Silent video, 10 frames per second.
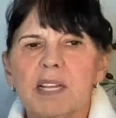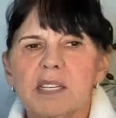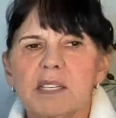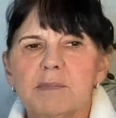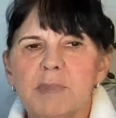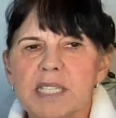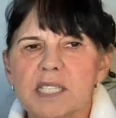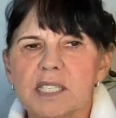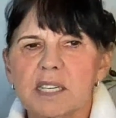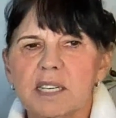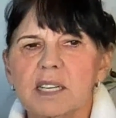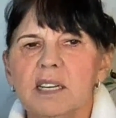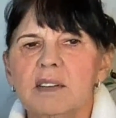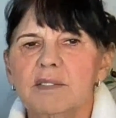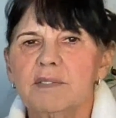like
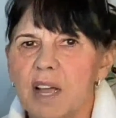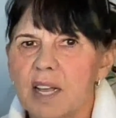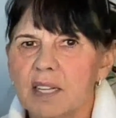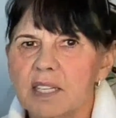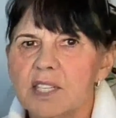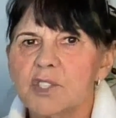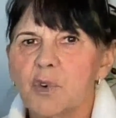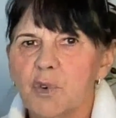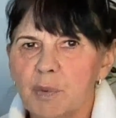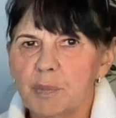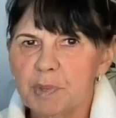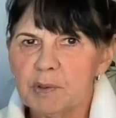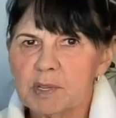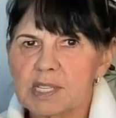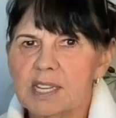domestic violence or
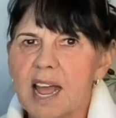abuse.